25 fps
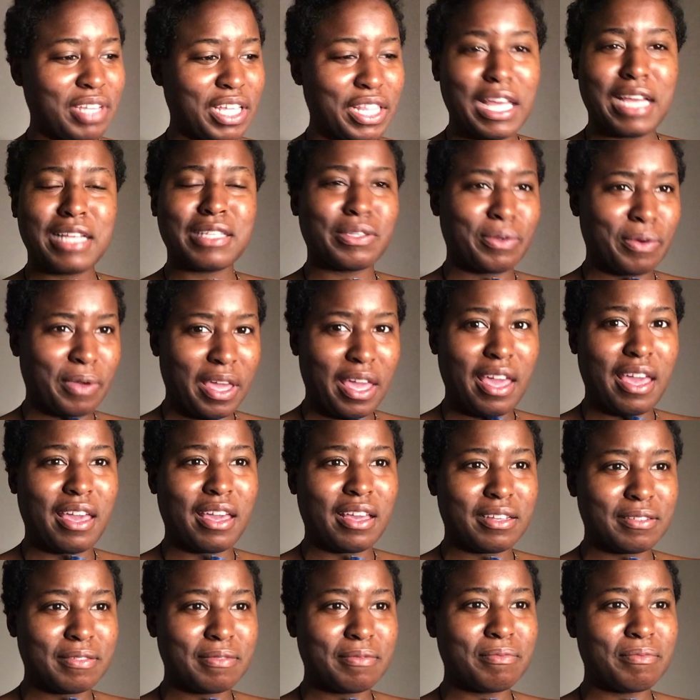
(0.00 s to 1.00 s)
And that's
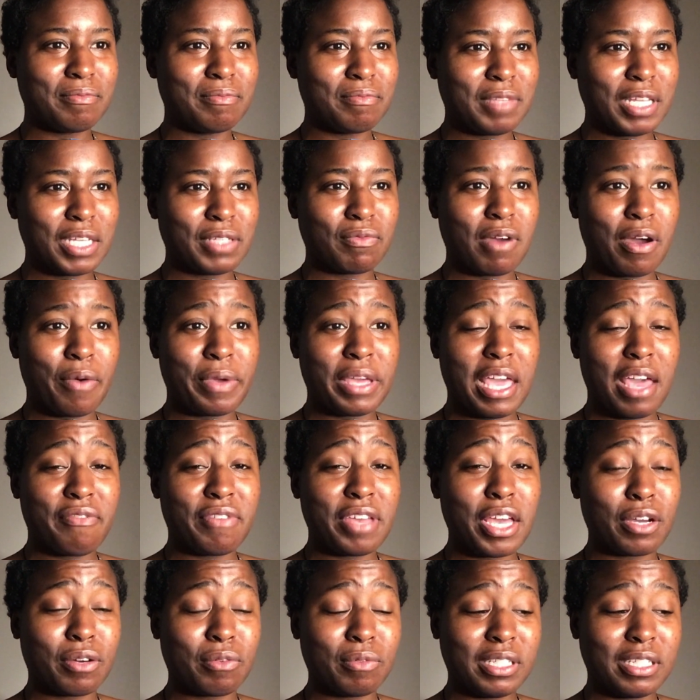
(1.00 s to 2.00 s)
okay. That's why we
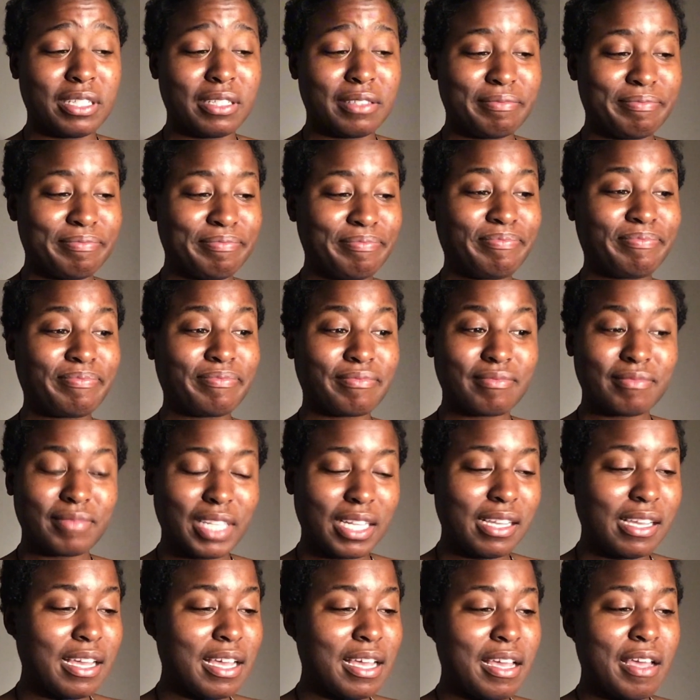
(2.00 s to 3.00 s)
have equity.
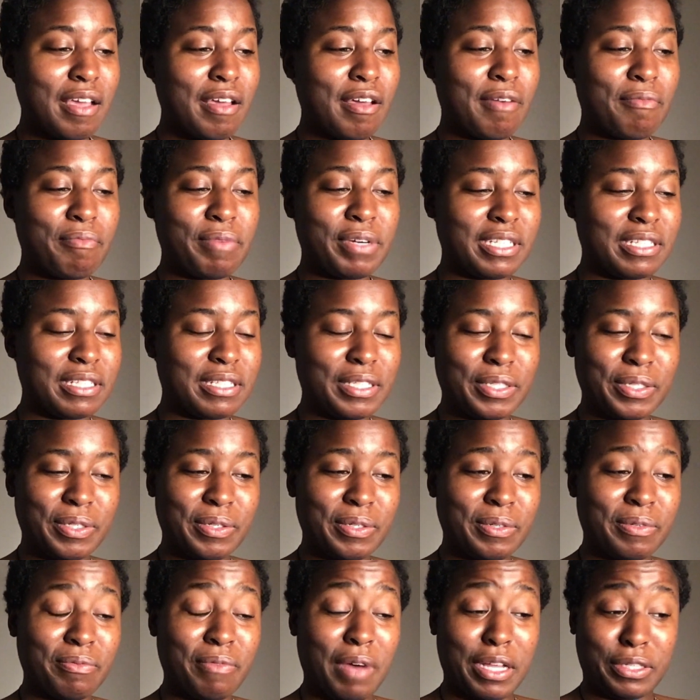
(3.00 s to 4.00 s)
But
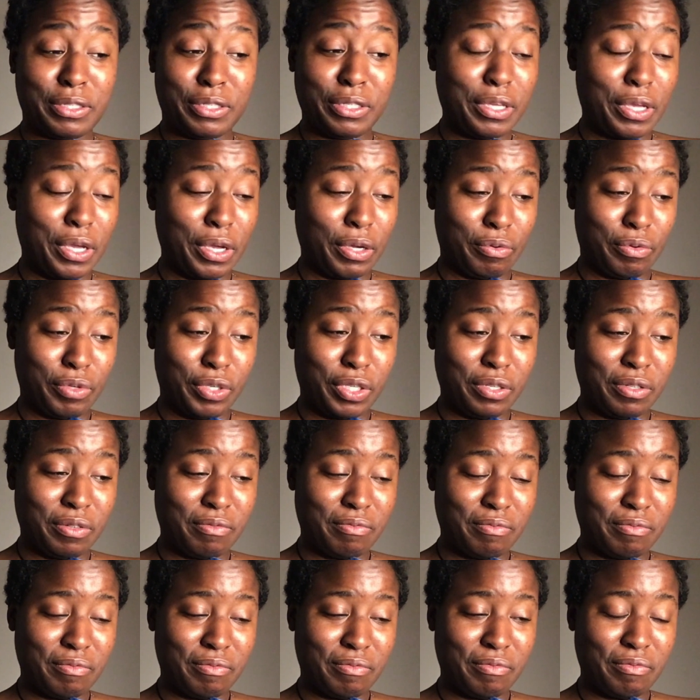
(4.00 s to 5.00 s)
until I see equity,
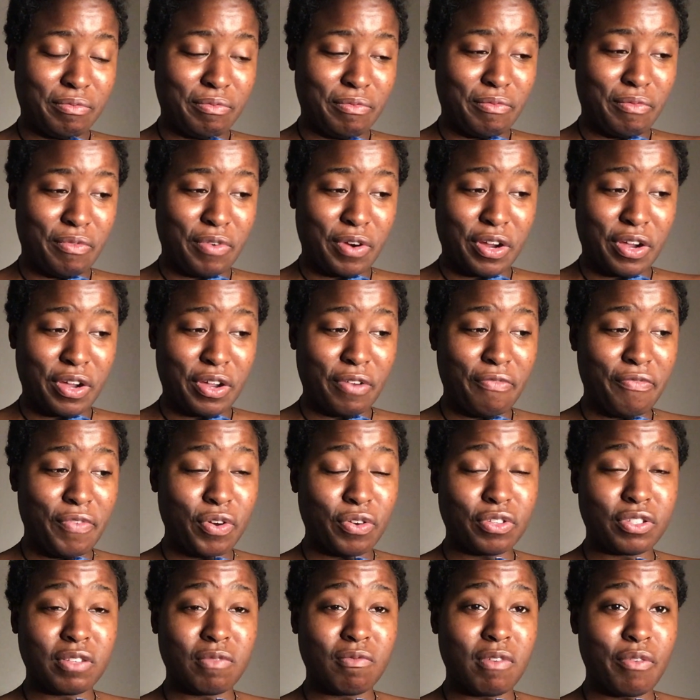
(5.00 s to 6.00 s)
we're going to
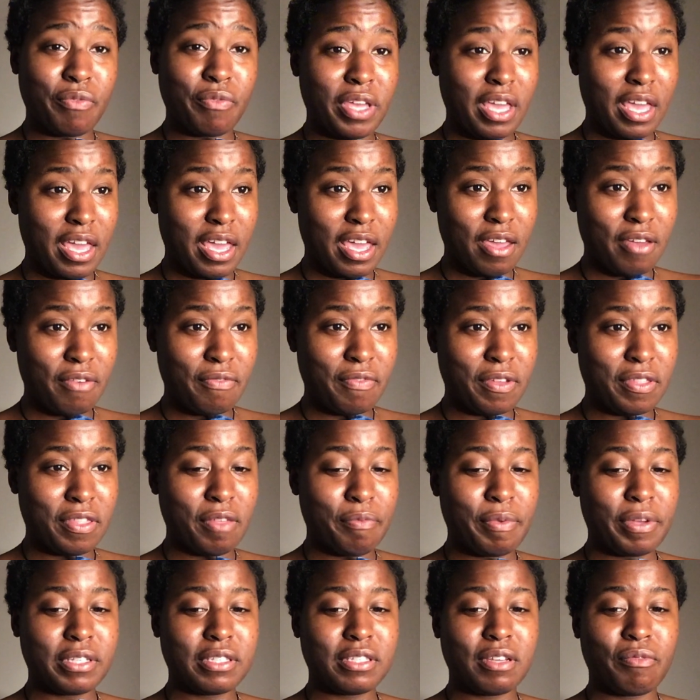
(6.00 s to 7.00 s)
focus we have
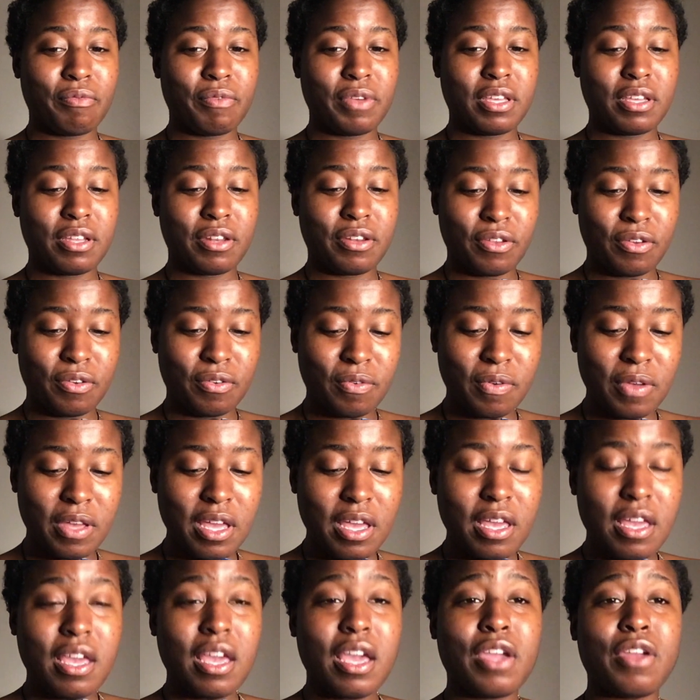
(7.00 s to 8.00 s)
and the best that we can do.
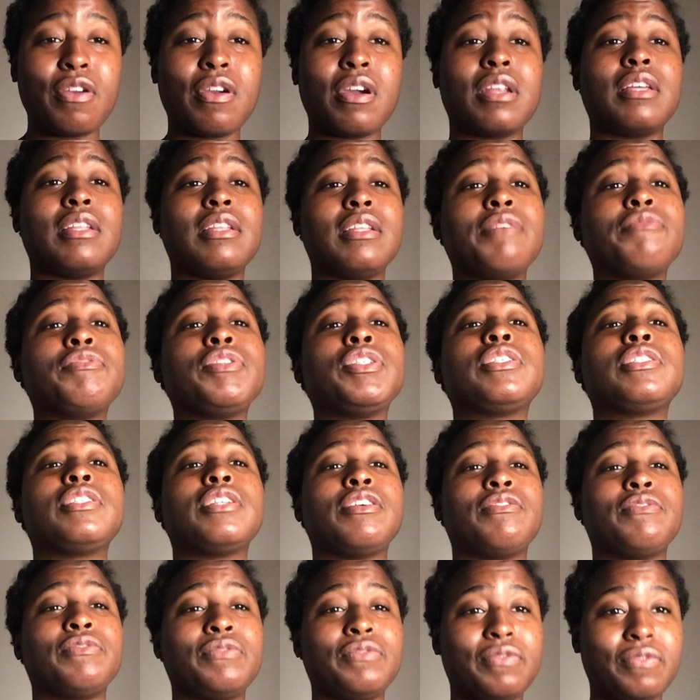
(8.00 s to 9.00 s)
And you're going to love
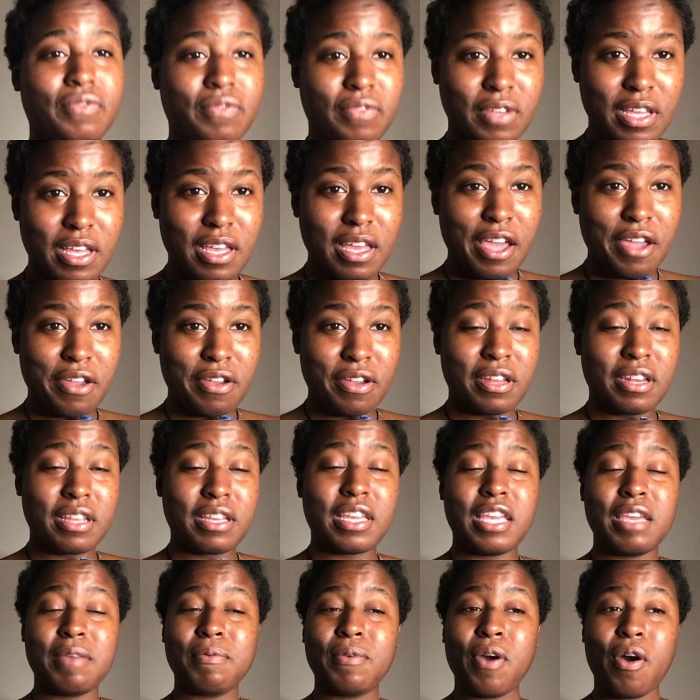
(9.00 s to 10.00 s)
yourself, and you're
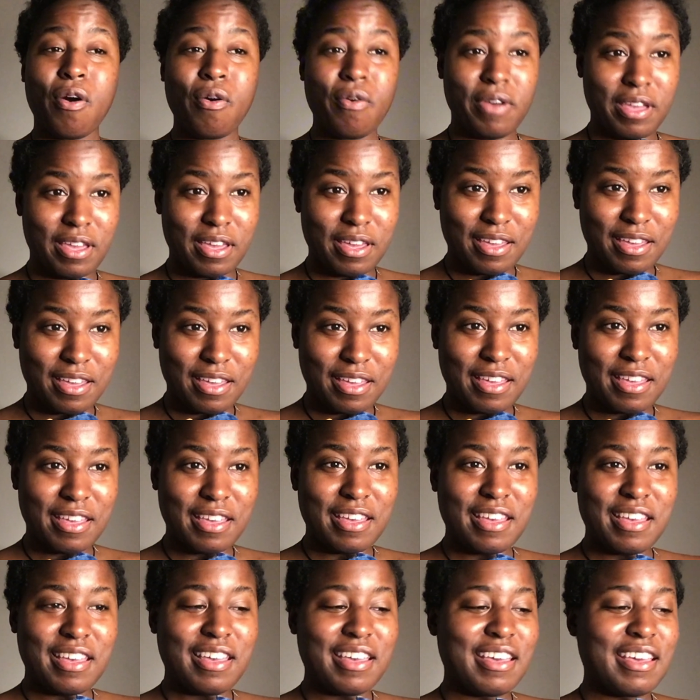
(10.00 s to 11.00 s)
going to keep going,
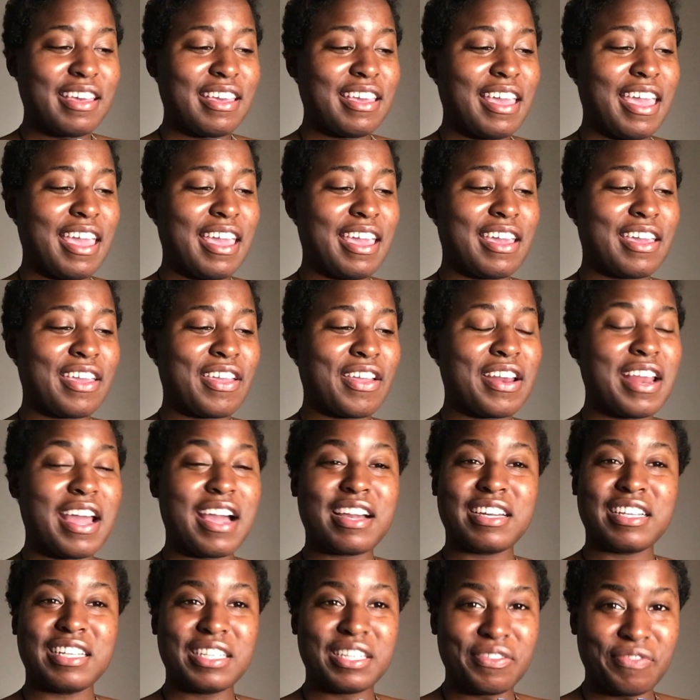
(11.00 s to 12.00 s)
and you're
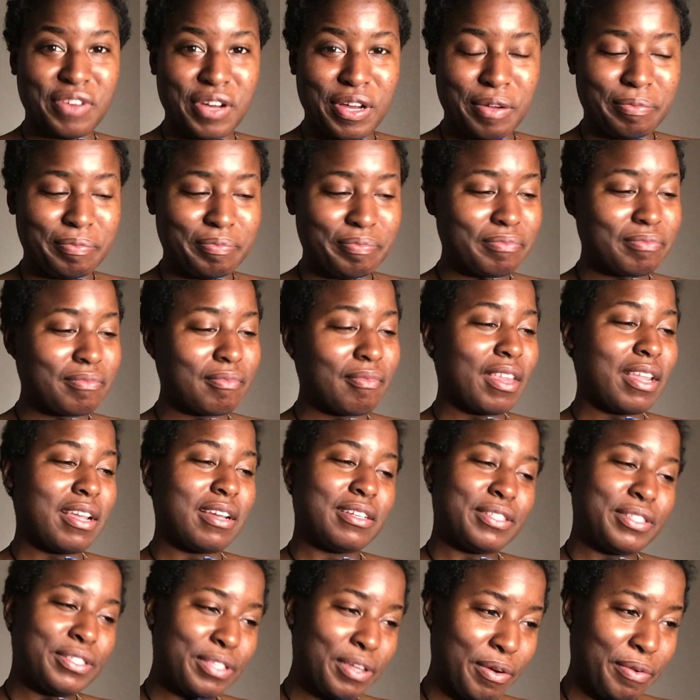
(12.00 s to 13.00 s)
not going to give up.
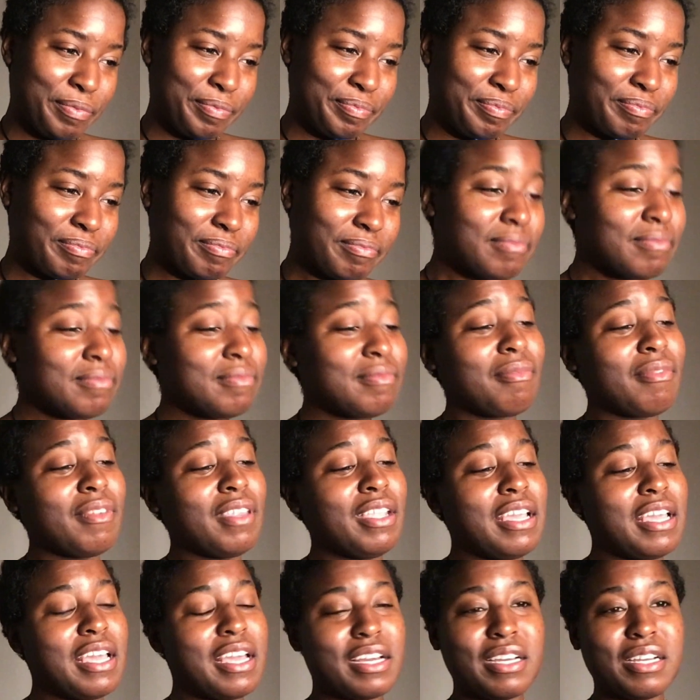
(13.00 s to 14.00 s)
So,
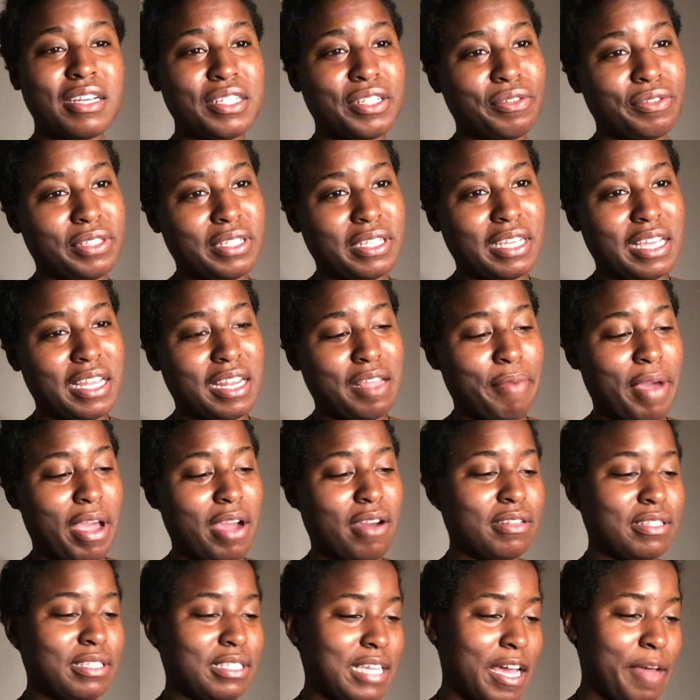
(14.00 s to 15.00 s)
in conclusion, getting
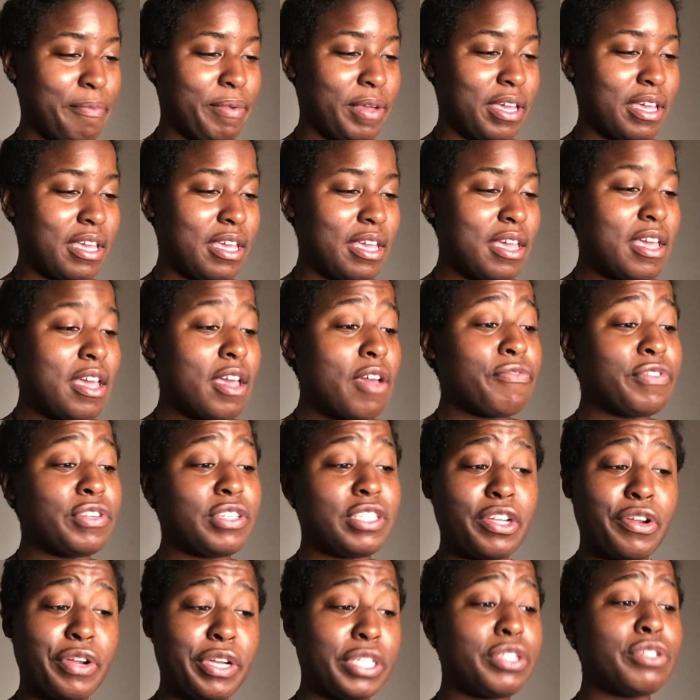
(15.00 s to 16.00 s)
back on topic,
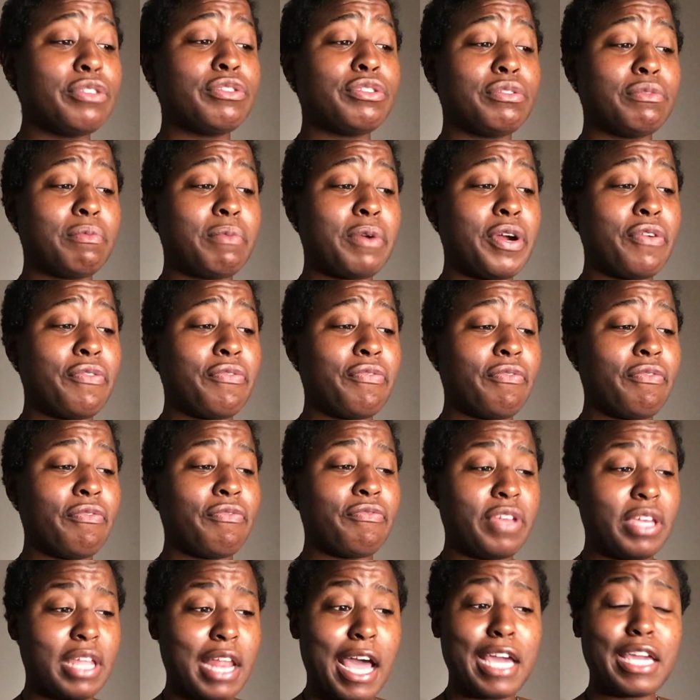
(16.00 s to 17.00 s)
for serious YouTube growth,
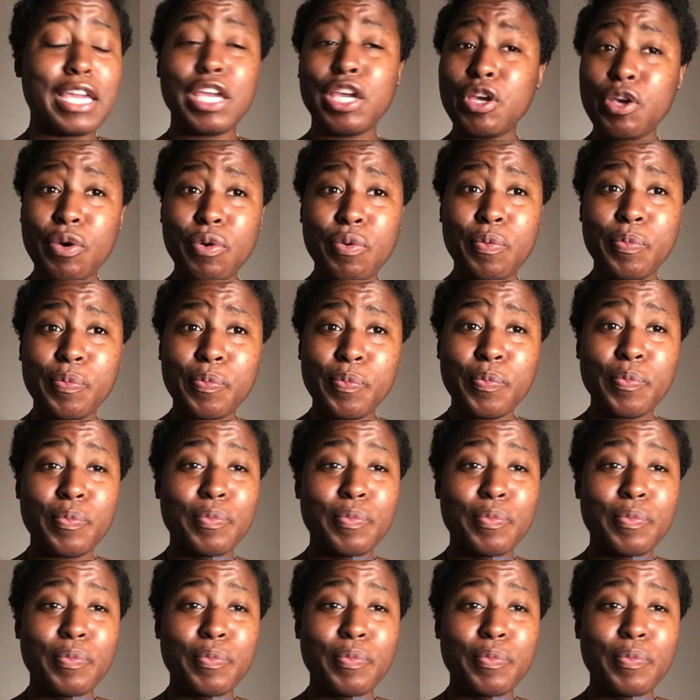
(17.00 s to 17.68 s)
VidIQ